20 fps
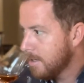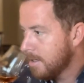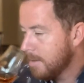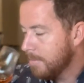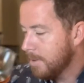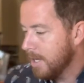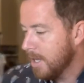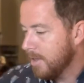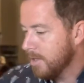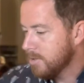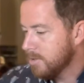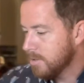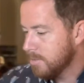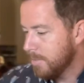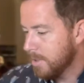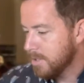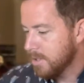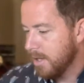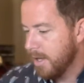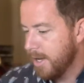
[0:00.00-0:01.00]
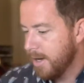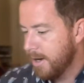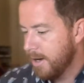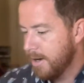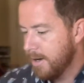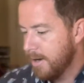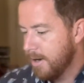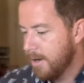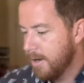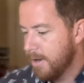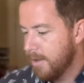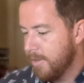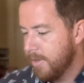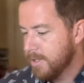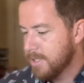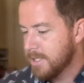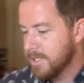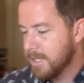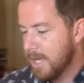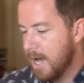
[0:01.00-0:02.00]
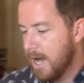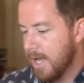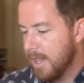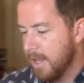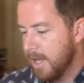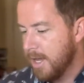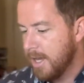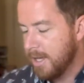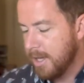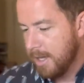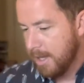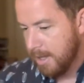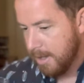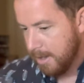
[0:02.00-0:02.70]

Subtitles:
But yeah, this one's much lighter. This has got like